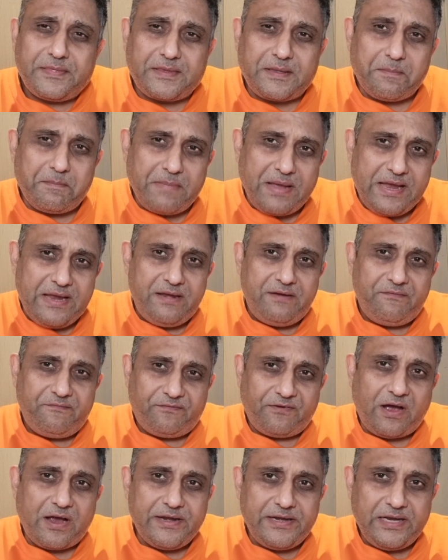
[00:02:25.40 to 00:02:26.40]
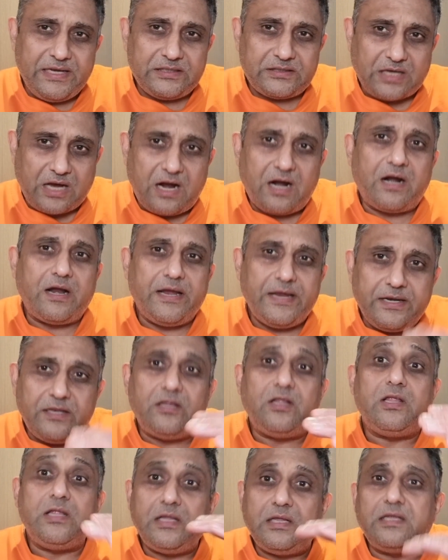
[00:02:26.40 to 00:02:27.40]
The main findings are
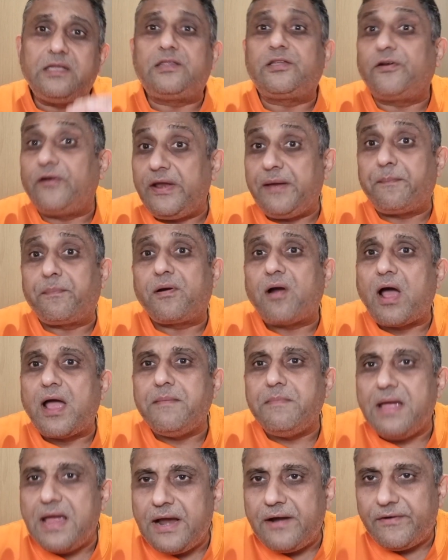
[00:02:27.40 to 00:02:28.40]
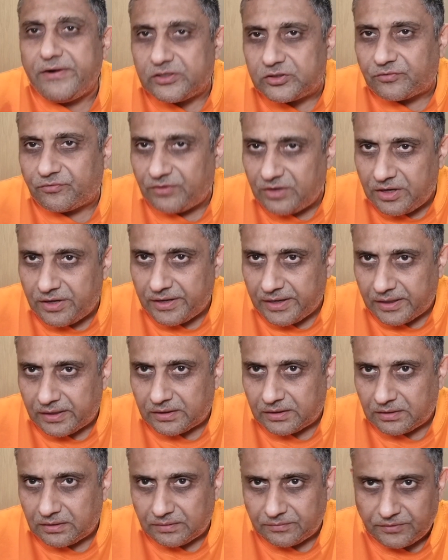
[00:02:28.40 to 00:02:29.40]
in the three primary areas of learning.
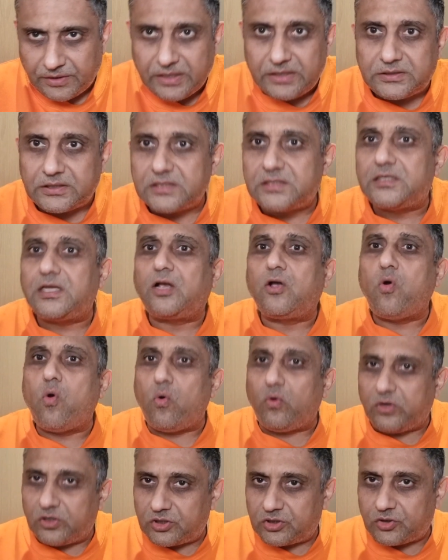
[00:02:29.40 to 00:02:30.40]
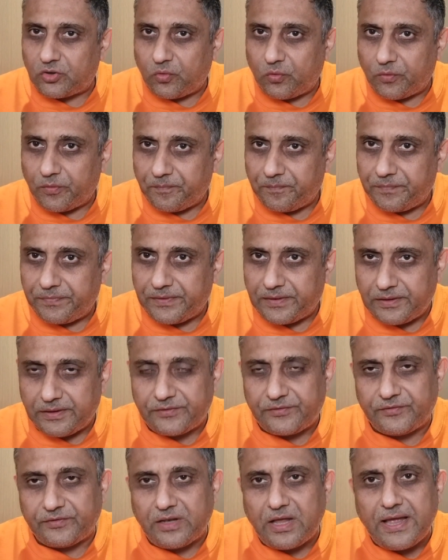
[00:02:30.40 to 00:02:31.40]
These is the cornerstone.
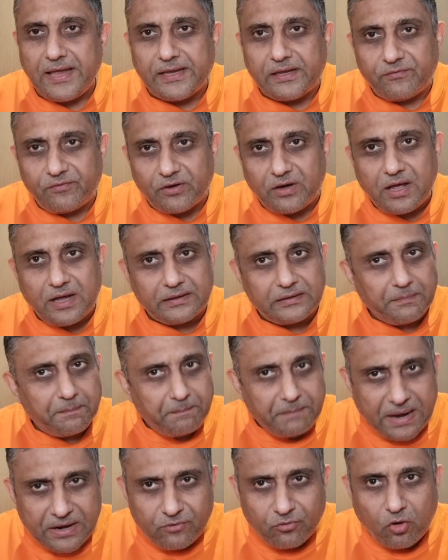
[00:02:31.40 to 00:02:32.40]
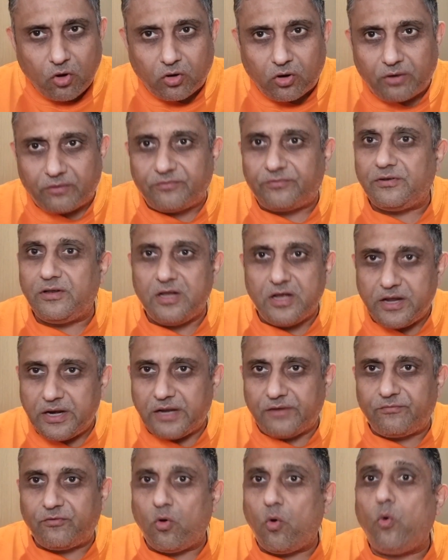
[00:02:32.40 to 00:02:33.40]
This is like, if you like, the bedrock of
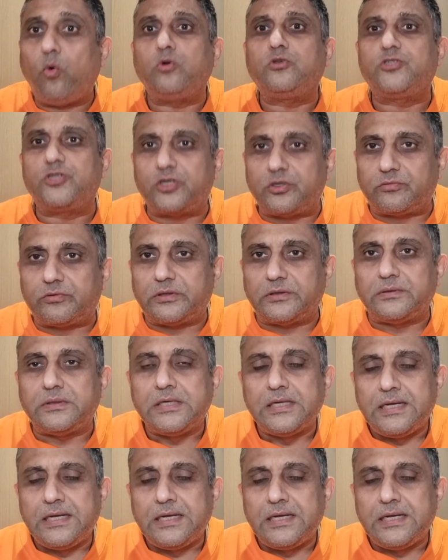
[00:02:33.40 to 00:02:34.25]
learning for all children.